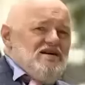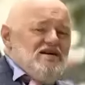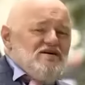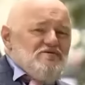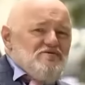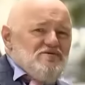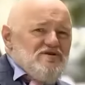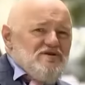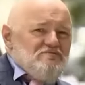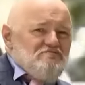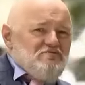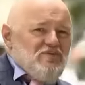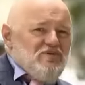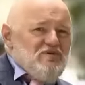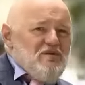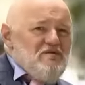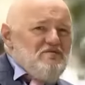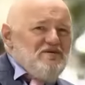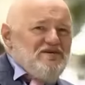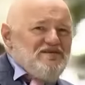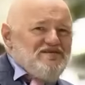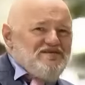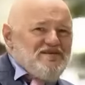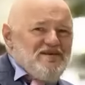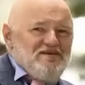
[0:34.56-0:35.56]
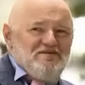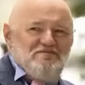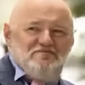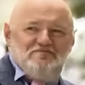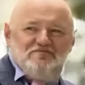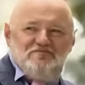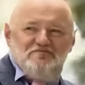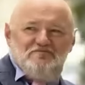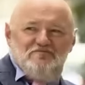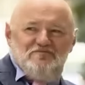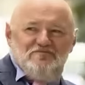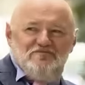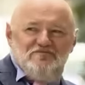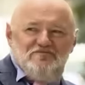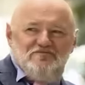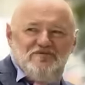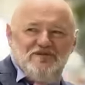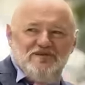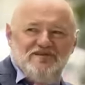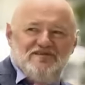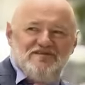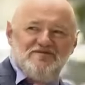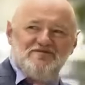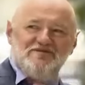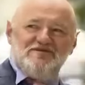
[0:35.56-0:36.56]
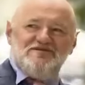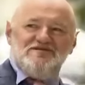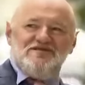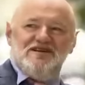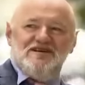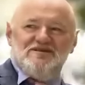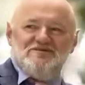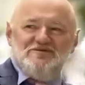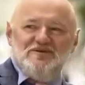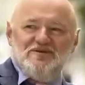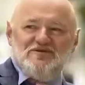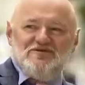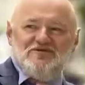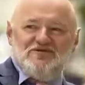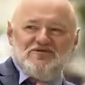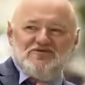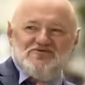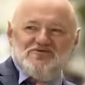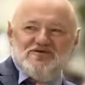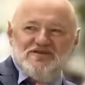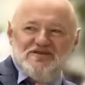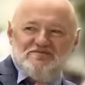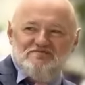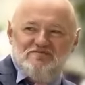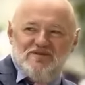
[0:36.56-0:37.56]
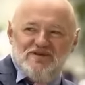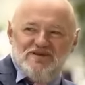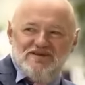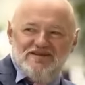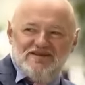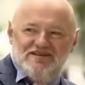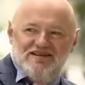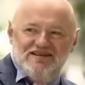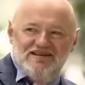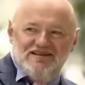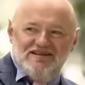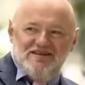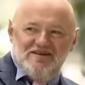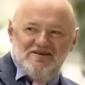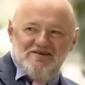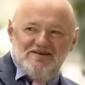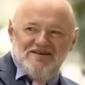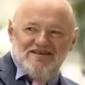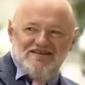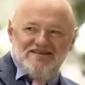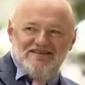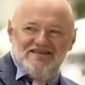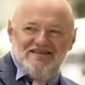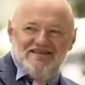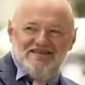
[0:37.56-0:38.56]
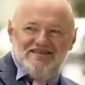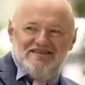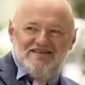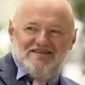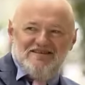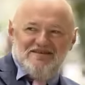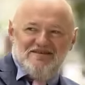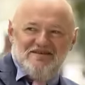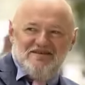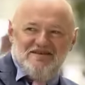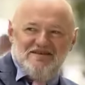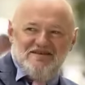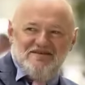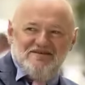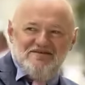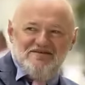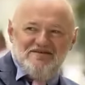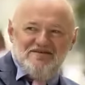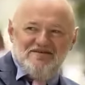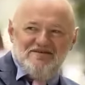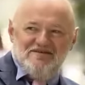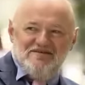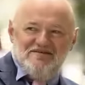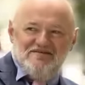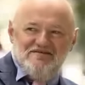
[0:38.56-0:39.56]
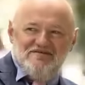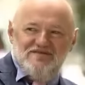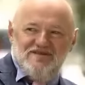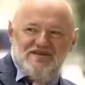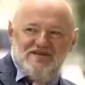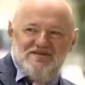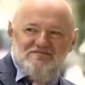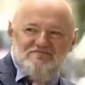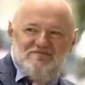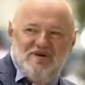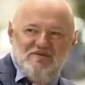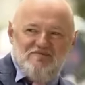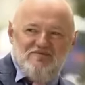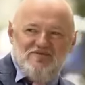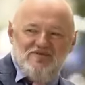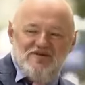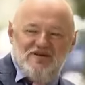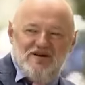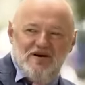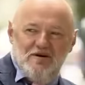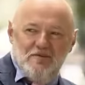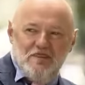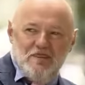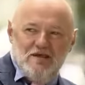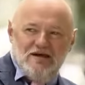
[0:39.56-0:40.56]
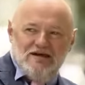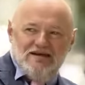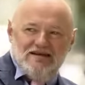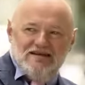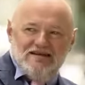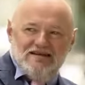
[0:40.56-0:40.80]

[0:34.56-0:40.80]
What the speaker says: I will probably say things which are not really politically correct and very popular.